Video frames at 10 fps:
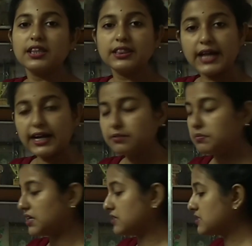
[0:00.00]
That
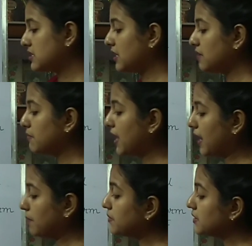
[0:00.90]
means in
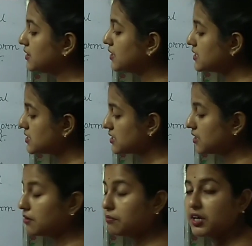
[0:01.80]
map this
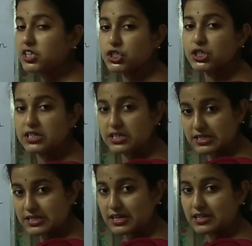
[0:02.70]
much
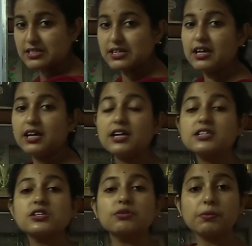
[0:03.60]
distance
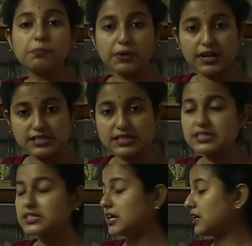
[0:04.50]
is
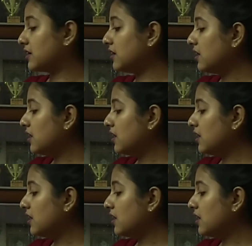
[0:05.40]
representing